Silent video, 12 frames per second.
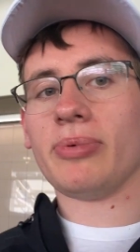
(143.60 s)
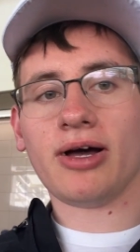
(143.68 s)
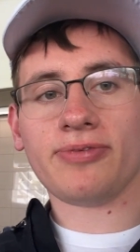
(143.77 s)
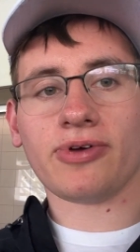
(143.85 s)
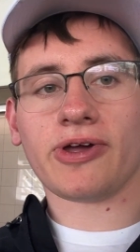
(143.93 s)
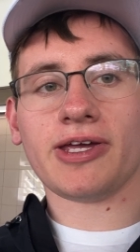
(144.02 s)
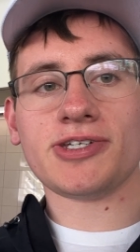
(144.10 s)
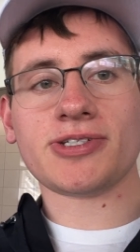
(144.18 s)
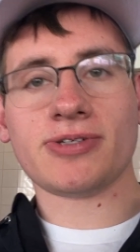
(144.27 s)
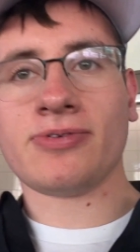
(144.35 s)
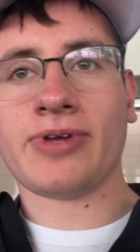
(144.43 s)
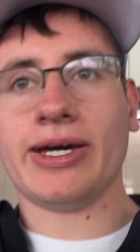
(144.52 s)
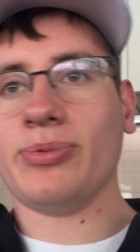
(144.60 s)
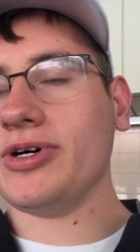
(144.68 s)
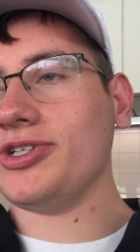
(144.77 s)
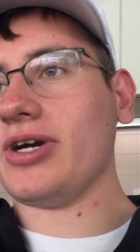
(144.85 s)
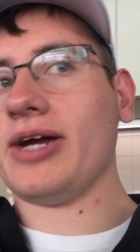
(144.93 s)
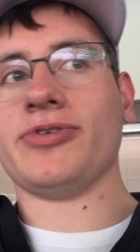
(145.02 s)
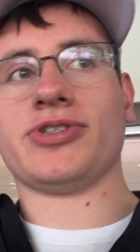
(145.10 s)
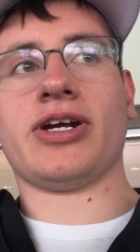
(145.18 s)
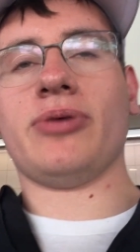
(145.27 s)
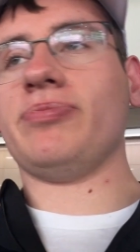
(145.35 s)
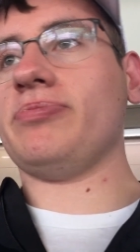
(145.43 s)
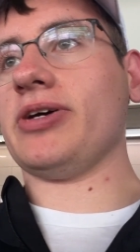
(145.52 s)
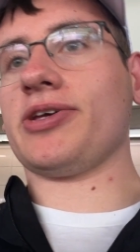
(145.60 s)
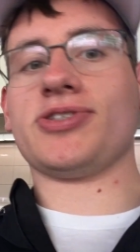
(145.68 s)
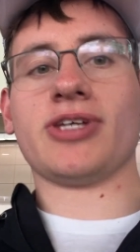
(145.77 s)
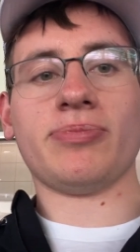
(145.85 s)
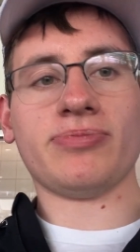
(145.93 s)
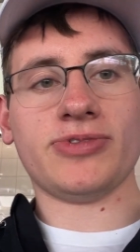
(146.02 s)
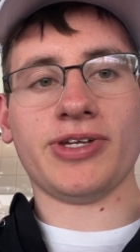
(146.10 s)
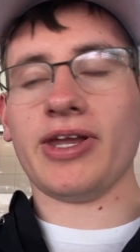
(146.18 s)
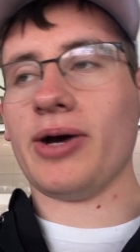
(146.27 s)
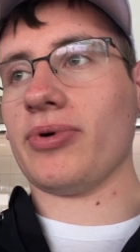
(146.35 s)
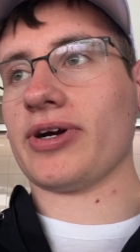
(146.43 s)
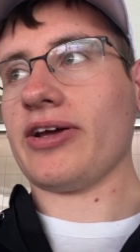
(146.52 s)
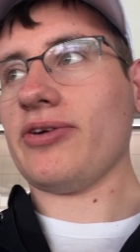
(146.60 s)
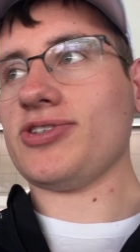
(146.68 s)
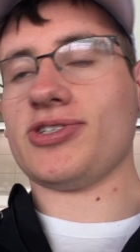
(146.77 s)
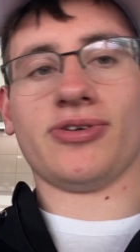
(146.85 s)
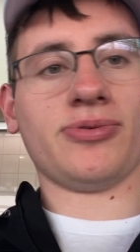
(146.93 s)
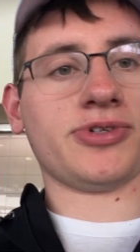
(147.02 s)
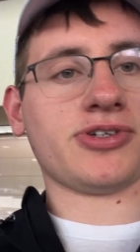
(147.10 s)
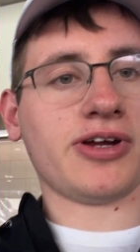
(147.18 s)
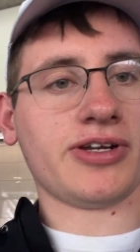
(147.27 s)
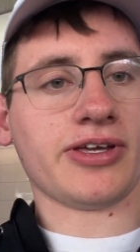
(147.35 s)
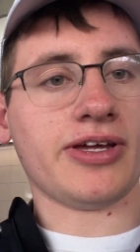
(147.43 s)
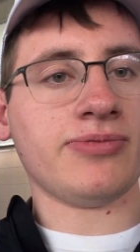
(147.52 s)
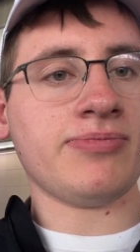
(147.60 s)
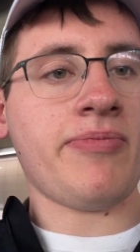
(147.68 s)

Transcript: location. Had one driver try to pick us up, did not work out, so we're trying again.